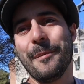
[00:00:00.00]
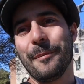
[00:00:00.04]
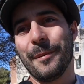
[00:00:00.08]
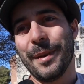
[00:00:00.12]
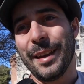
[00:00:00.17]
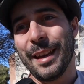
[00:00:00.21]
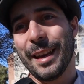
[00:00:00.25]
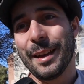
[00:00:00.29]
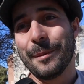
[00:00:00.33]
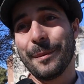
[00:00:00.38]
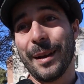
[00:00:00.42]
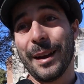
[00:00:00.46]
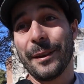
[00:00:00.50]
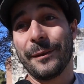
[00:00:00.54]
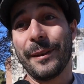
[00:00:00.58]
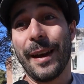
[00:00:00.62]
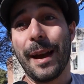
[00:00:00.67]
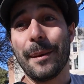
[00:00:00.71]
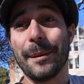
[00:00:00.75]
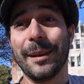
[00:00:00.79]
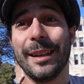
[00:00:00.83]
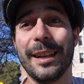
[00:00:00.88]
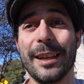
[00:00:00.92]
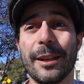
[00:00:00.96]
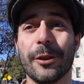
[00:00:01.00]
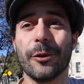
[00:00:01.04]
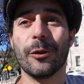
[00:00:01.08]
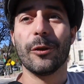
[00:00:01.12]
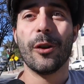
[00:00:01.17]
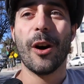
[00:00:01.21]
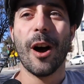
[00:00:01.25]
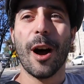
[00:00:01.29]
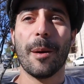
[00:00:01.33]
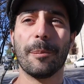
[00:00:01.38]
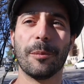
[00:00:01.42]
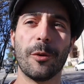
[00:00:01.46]
Me and my family
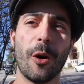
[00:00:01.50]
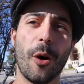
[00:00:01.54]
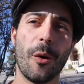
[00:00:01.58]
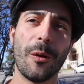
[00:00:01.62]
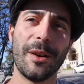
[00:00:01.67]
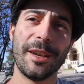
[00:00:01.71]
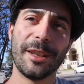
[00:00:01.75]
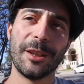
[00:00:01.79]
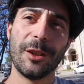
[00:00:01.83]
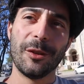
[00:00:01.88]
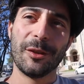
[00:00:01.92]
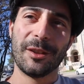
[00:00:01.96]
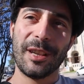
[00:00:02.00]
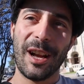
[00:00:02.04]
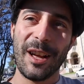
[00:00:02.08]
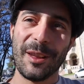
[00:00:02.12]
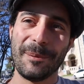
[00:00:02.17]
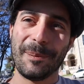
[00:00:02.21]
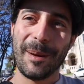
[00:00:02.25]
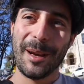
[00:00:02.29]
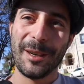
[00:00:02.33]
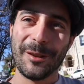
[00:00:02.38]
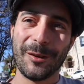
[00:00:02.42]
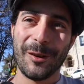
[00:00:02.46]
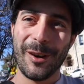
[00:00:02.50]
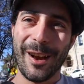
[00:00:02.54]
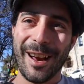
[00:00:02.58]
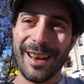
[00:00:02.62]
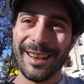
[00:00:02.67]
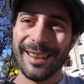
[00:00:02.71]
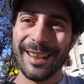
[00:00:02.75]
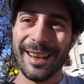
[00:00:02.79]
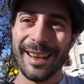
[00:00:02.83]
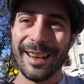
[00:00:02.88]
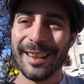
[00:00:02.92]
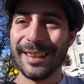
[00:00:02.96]
grew up going to South Padre
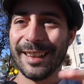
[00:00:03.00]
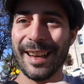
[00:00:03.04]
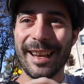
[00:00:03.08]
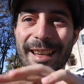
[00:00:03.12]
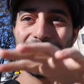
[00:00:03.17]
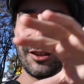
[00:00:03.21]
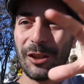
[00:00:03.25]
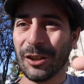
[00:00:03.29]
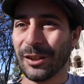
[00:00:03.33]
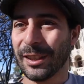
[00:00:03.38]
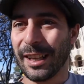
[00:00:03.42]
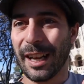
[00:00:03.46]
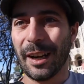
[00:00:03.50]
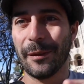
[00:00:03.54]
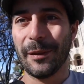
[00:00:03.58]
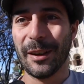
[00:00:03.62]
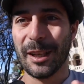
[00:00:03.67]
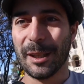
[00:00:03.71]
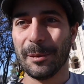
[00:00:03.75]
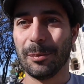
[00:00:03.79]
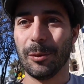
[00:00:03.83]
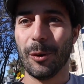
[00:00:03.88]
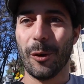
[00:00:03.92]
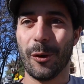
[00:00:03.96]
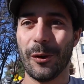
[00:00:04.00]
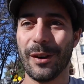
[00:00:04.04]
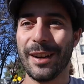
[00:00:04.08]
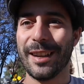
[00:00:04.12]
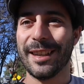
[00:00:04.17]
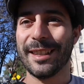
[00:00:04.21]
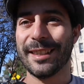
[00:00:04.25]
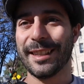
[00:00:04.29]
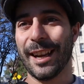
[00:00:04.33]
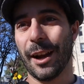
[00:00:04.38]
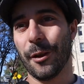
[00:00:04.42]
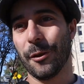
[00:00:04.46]
Island and just kind of
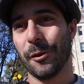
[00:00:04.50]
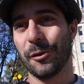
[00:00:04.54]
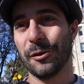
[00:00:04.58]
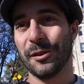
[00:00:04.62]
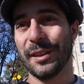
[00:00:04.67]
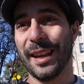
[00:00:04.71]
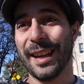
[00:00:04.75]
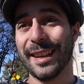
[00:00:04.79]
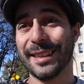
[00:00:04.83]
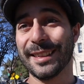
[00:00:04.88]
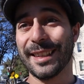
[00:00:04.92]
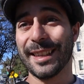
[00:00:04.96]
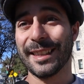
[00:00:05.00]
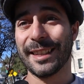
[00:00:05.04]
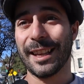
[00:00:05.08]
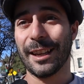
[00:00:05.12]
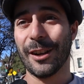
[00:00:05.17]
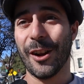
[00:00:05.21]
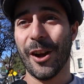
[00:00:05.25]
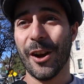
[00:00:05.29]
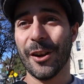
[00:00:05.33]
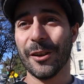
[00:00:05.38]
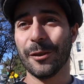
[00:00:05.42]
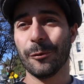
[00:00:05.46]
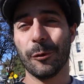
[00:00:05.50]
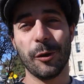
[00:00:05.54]
exploring southern Texas a lot.